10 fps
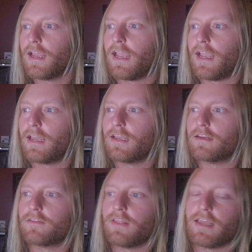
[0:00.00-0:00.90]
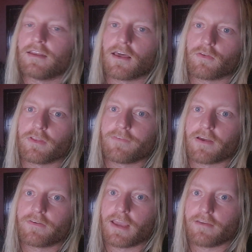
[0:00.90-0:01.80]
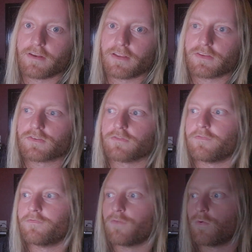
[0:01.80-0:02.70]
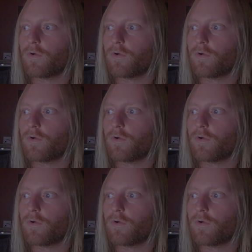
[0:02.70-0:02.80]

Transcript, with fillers: And they not only found evidence for